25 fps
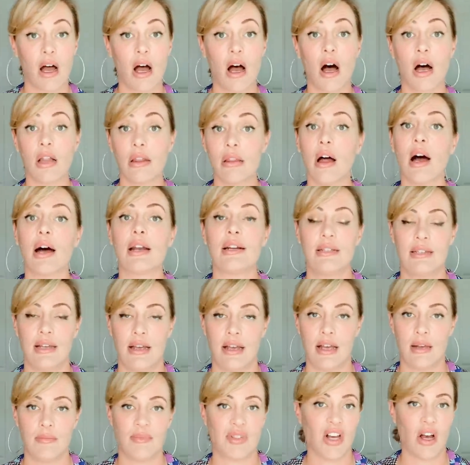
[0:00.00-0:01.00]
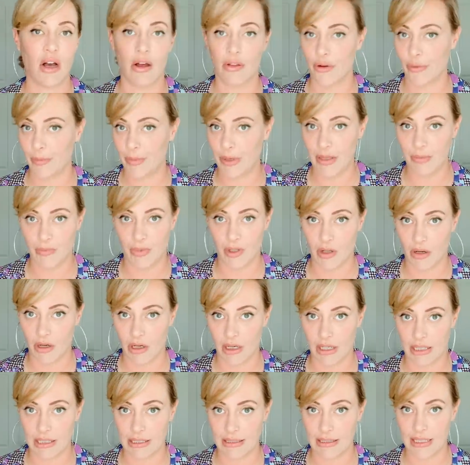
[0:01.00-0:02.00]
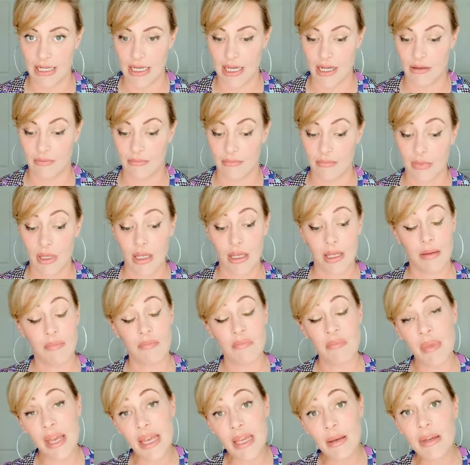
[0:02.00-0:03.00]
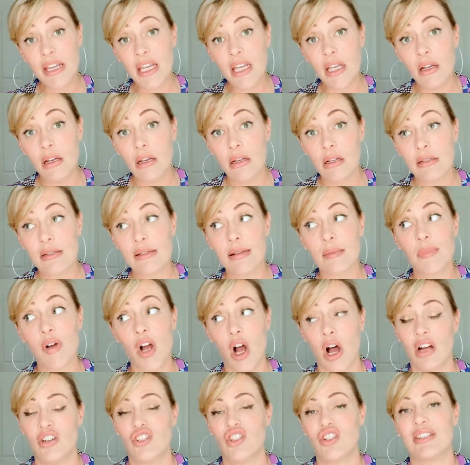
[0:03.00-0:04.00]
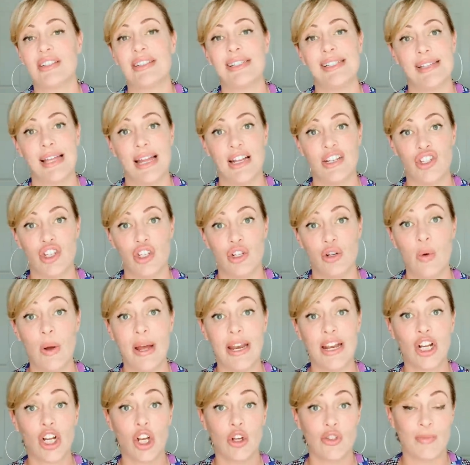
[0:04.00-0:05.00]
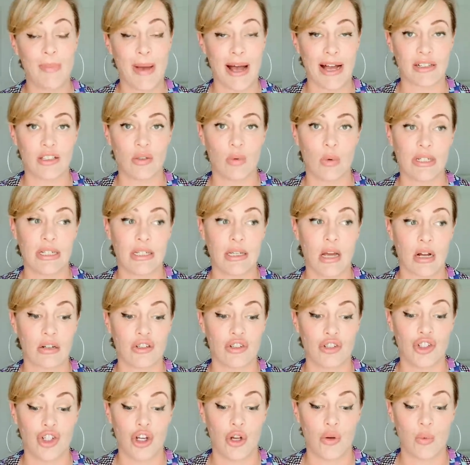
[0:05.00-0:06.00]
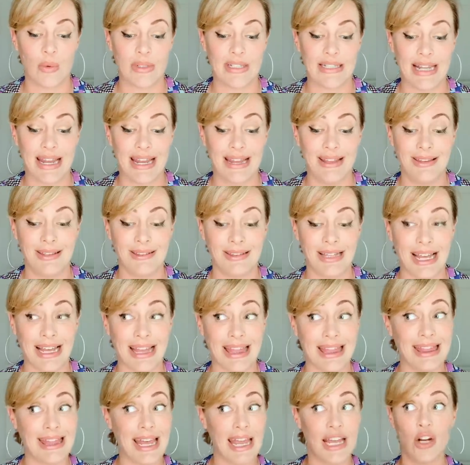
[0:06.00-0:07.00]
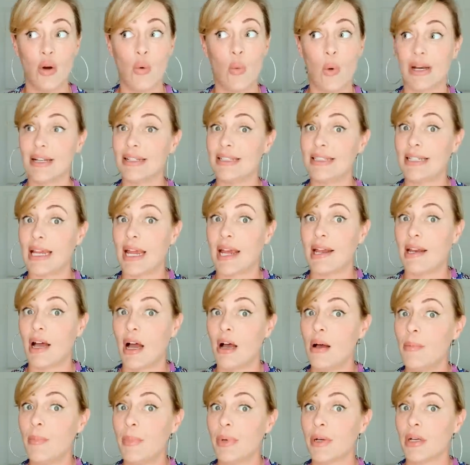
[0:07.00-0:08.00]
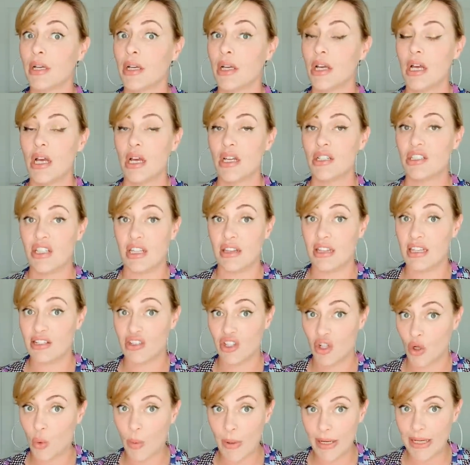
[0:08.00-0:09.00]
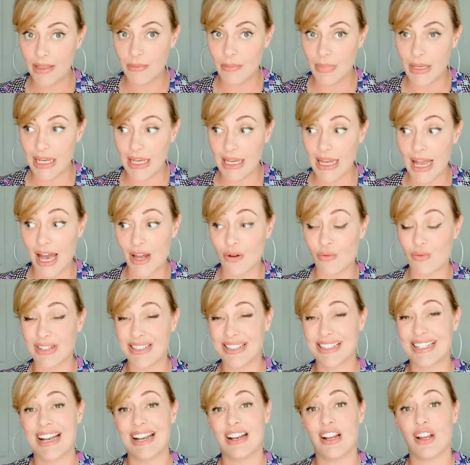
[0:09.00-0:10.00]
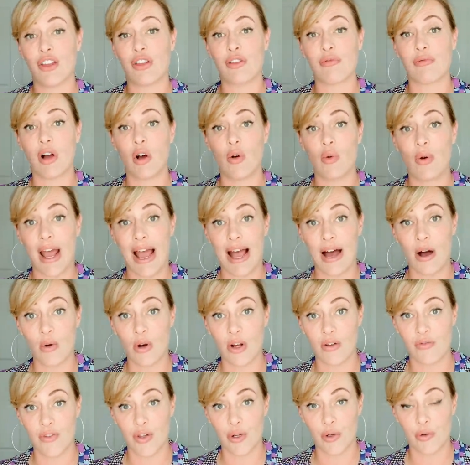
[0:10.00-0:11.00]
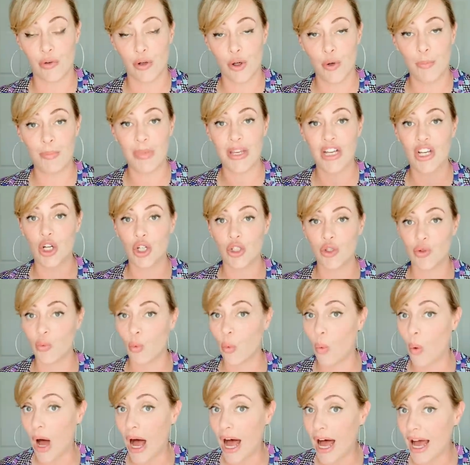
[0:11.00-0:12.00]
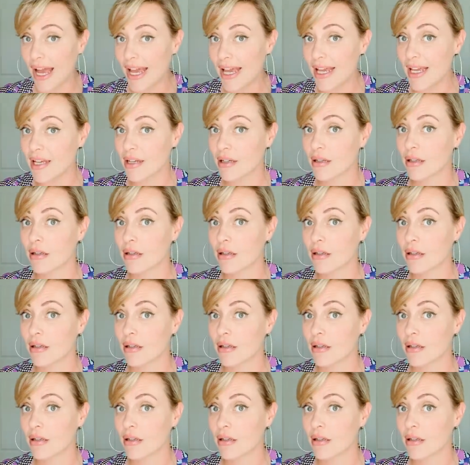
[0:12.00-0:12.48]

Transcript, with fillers: A lot of times other people aren't gonna see it. Maybe subconsciously they do. And it goes back to what Dr. Choate was saying that like, they don't wanna stand up to this queen bee and risk getting thrown out of the group because why?